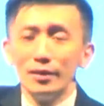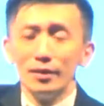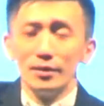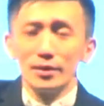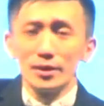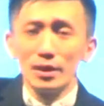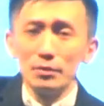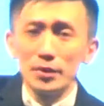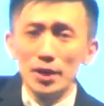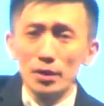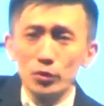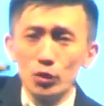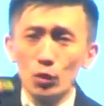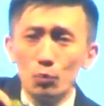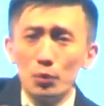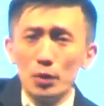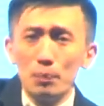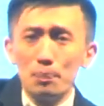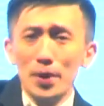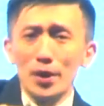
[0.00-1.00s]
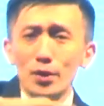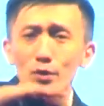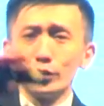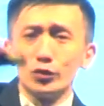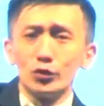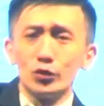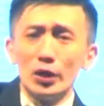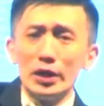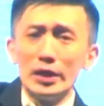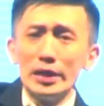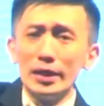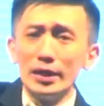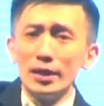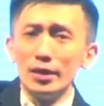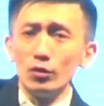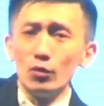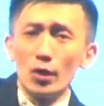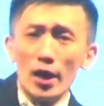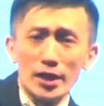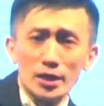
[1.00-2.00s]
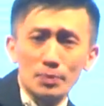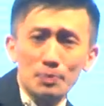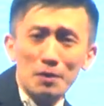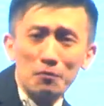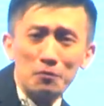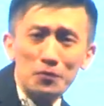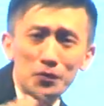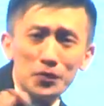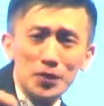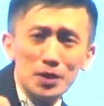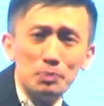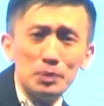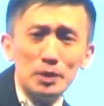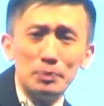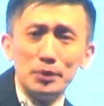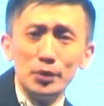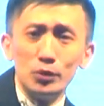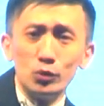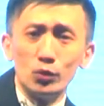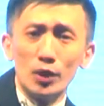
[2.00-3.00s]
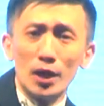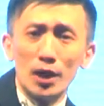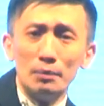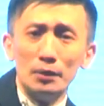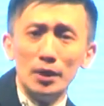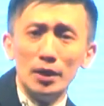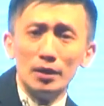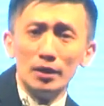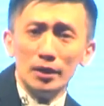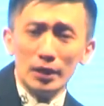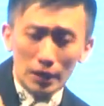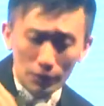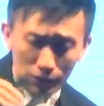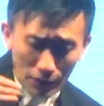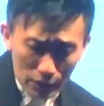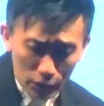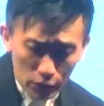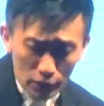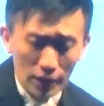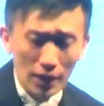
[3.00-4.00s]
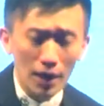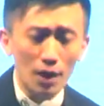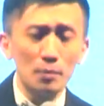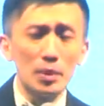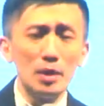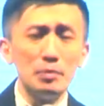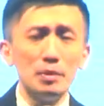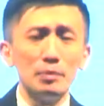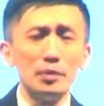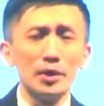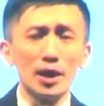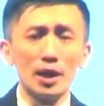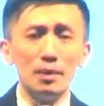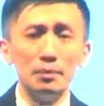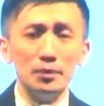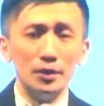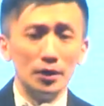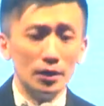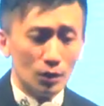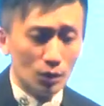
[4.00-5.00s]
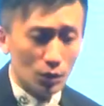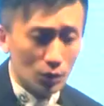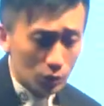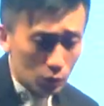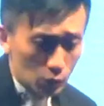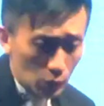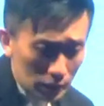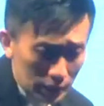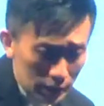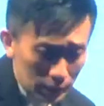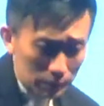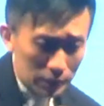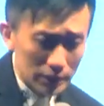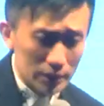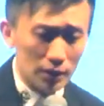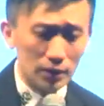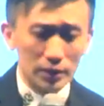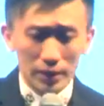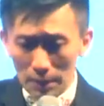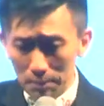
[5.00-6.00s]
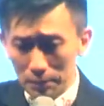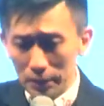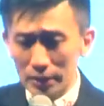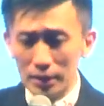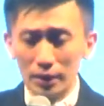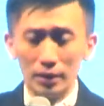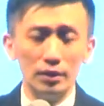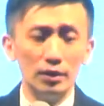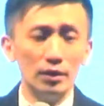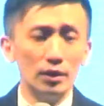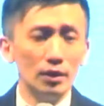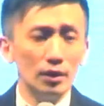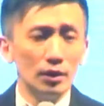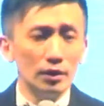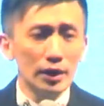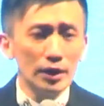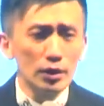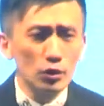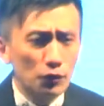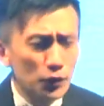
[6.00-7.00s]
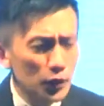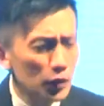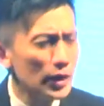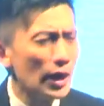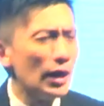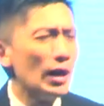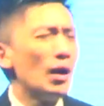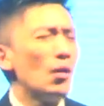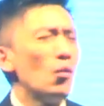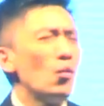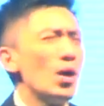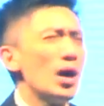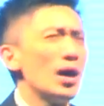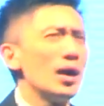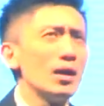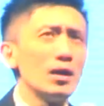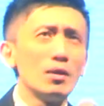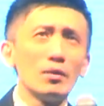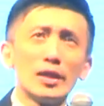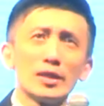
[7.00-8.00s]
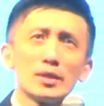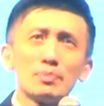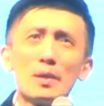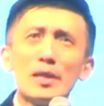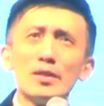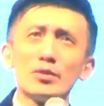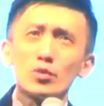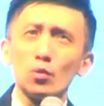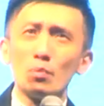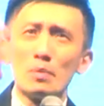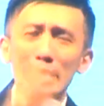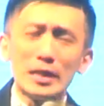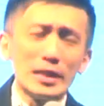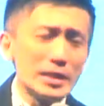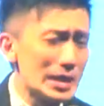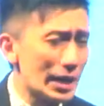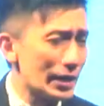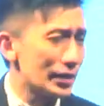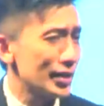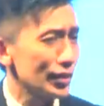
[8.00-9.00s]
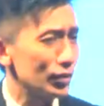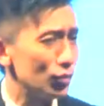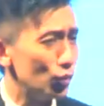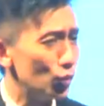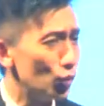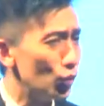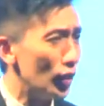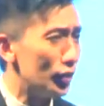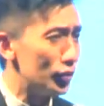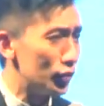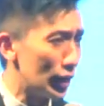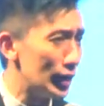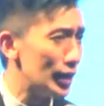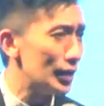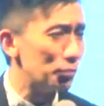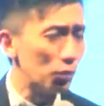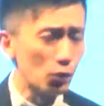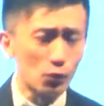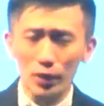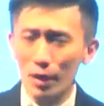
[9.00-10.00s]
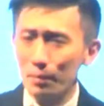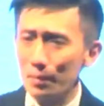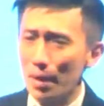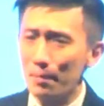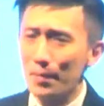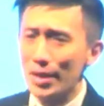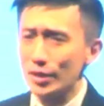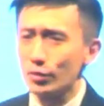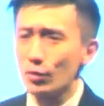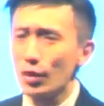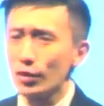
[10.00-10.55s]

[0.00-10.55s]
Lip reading: Sometimes you prepare your training, you expect 50 people to come, eventually how many people come? 20%, 10%. Then you feel that, wow, I spent so many nights just to do a training program, I might as